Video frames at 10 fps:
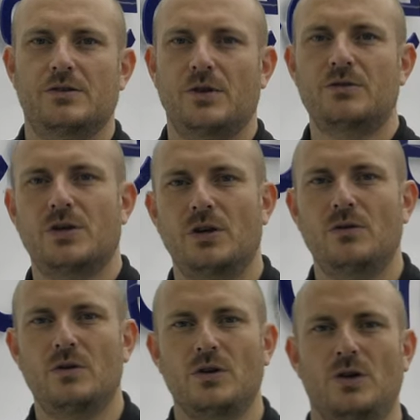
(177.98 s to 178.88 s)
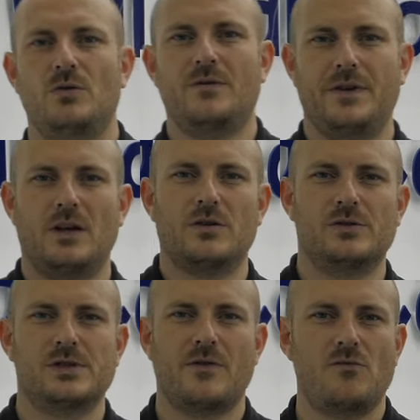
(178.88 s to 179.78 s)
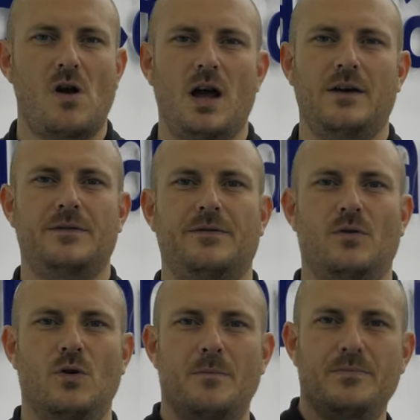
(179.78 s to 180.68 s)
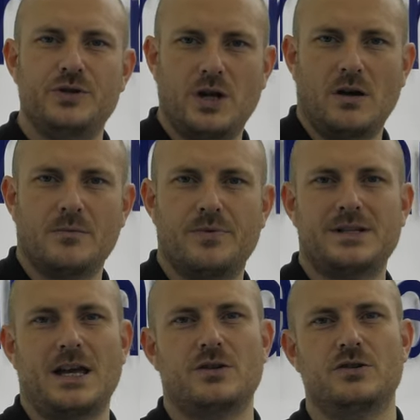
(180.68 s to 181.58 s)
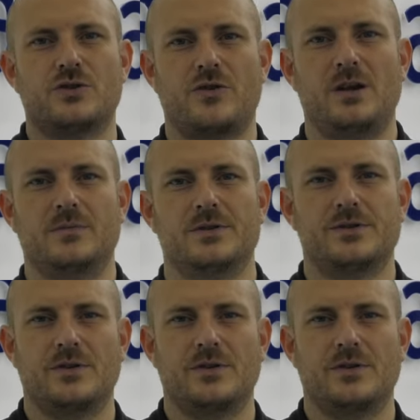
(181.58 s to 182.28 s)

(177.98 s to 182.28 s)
So two new vehicles have arrived for Gyeon protection treatments,